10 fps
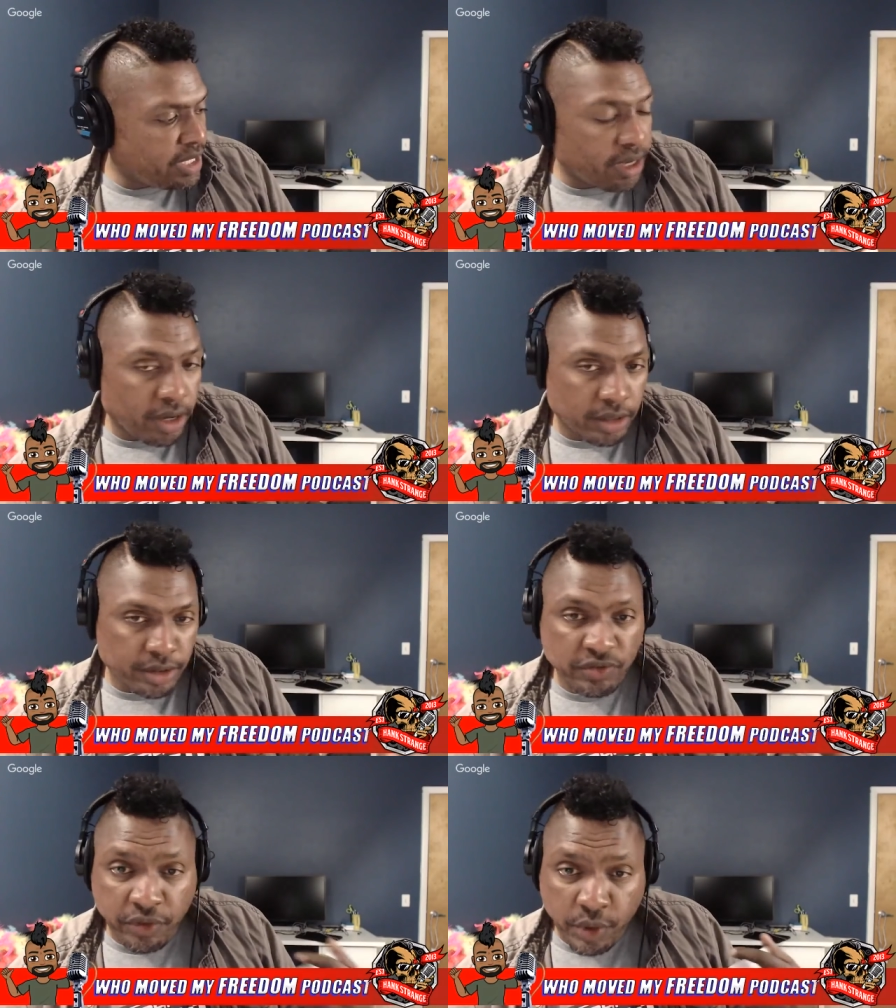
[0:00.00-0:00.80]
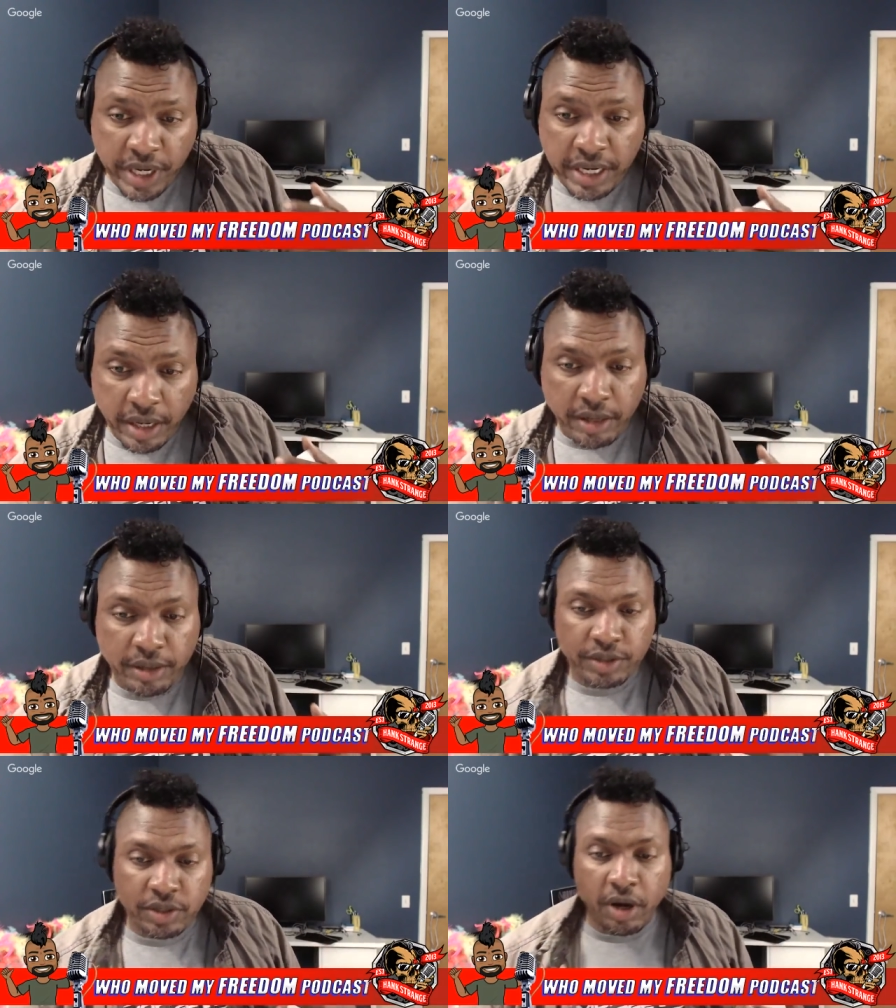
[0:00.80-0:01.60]
dollars, forty
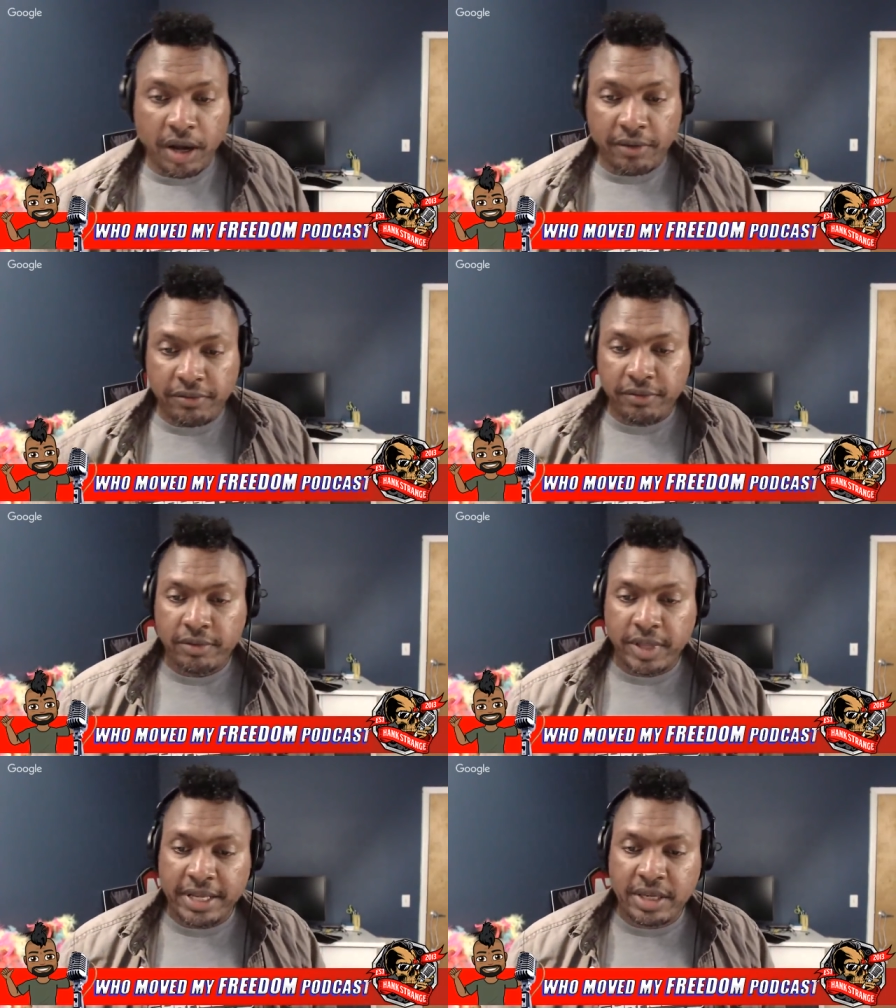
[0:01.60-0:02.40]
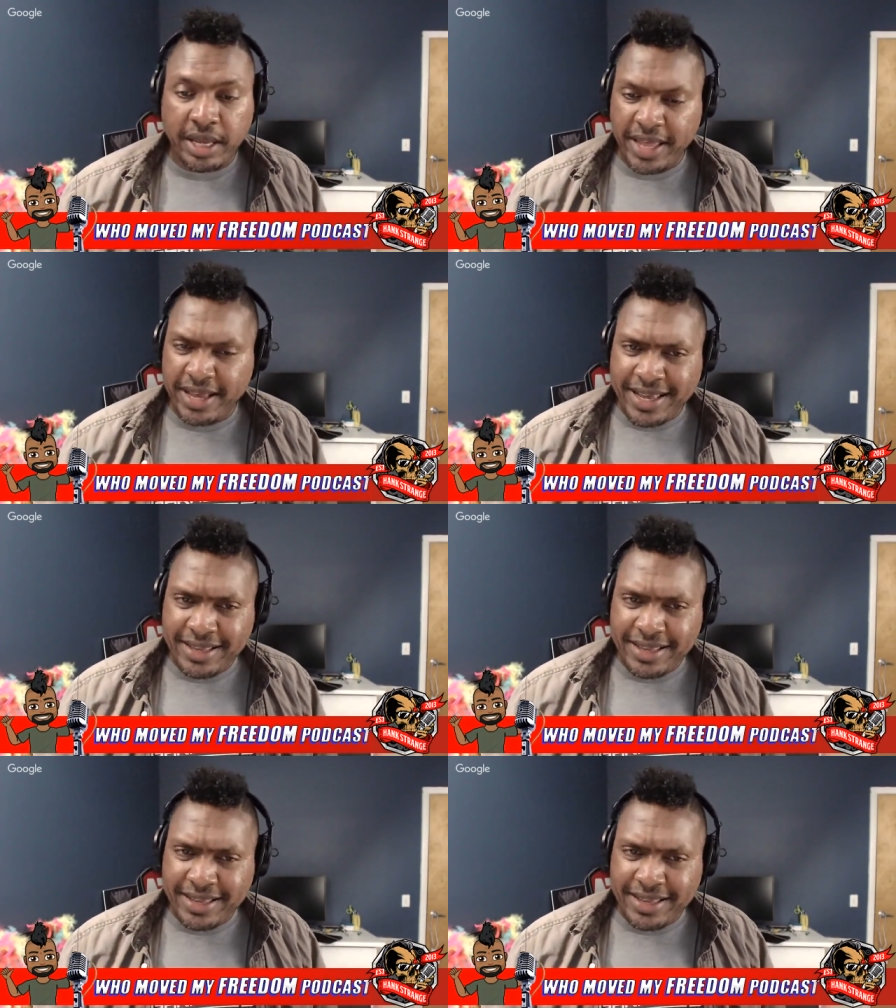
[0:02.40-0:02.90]
dollars off. That's uh-huh. and is that